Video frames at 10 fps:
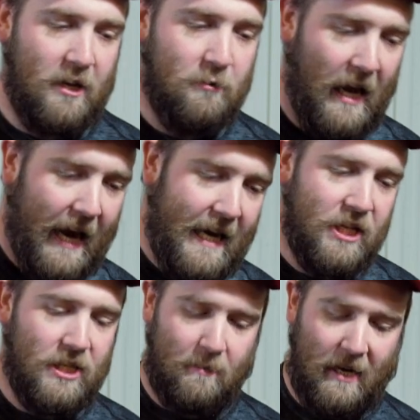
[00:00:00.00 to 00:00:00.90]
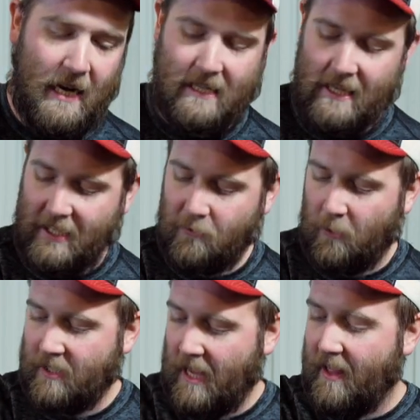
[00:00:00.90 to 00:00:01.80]
I used 8-inch zip ties on these
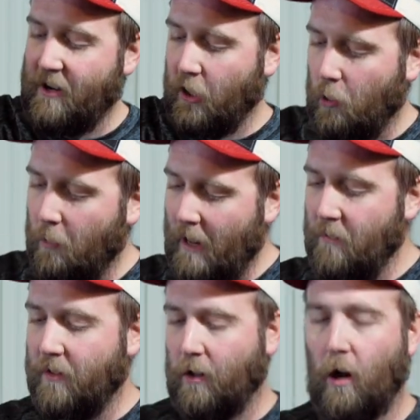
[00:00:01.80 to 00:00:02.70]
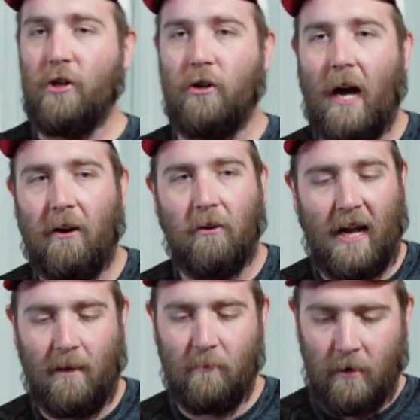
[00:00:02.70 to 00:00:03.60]
ones. And then to go around the larger outer
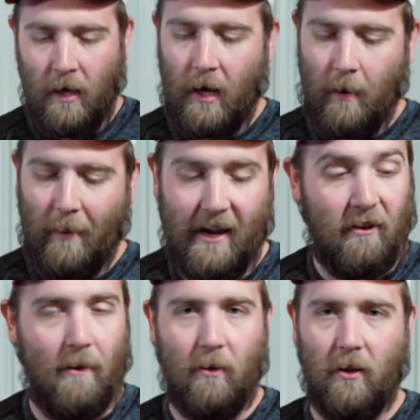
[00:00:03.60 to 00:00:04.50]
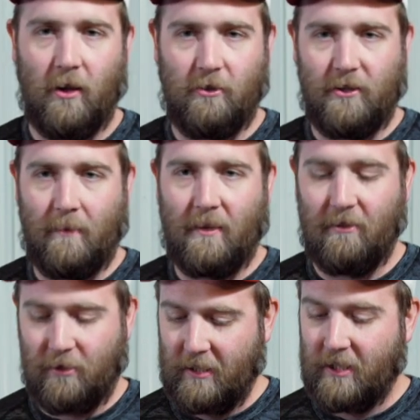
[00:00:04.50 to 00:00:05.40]
column, I had to grab a larger zip tie.
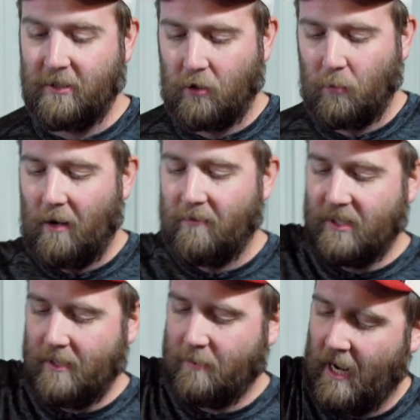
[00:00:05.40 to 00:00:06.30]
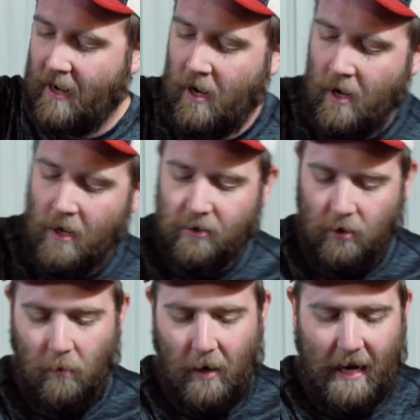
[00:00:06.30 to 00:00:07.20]
So this is a 12-inch zip tie.
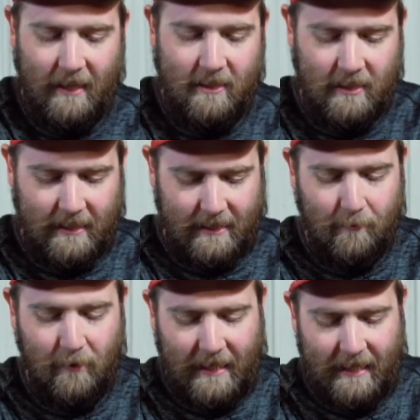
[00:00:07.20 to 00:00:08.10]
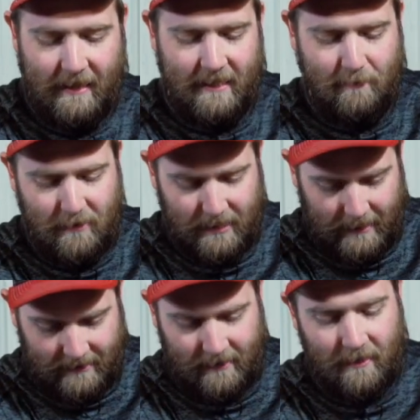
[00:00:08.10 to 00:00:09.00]
So I like to typically get
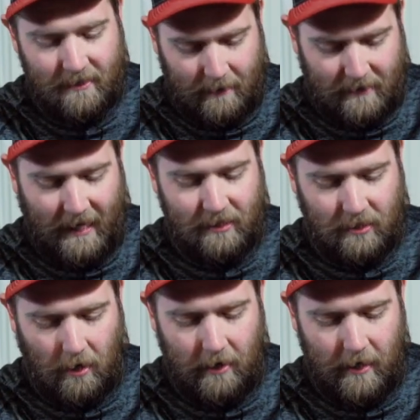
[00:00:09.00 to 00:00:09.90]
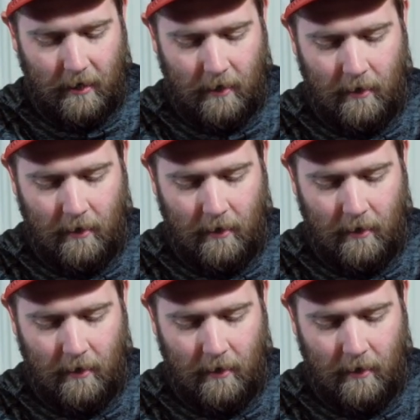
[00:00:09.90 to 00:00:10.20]
this zip tie started.